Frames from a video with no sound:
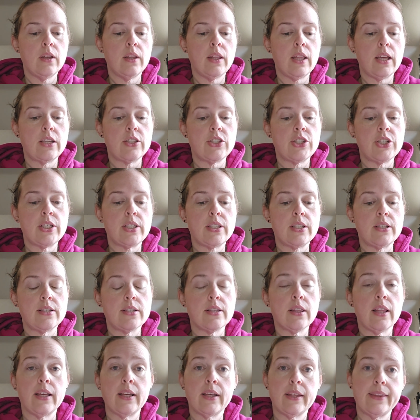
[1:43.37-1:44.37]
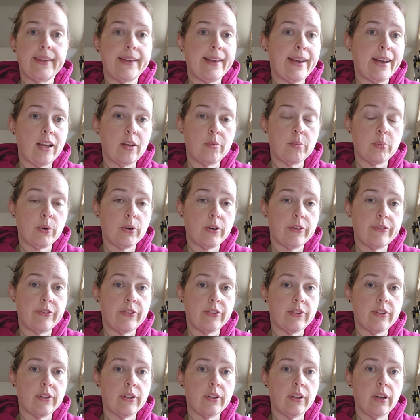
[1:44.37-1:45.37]
that she's likely got
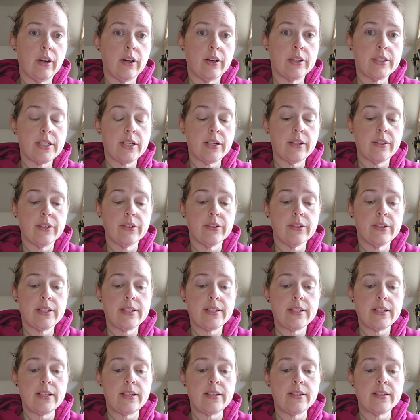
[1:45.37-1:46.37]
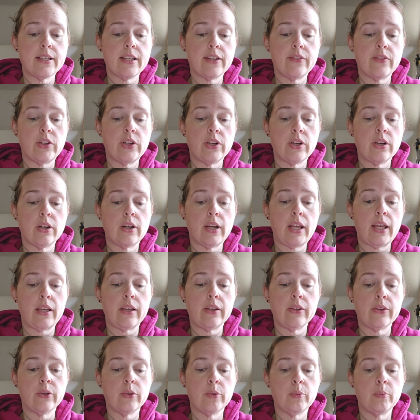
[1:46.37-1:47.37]
peripheral arterial disease given her
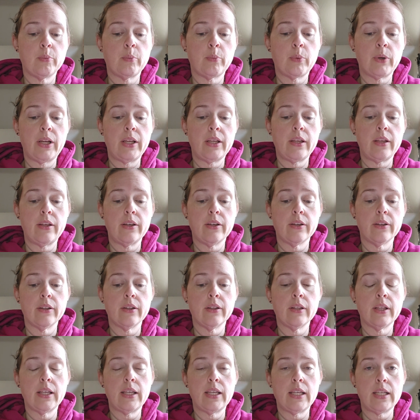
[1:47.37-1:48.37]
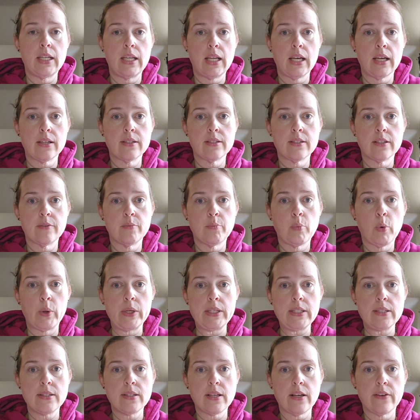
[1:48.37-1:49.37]
ankle brachial index of
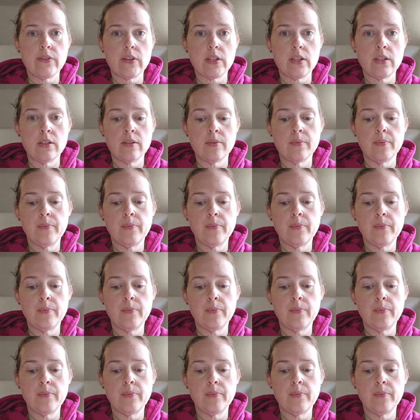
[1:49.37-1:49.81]
0.7.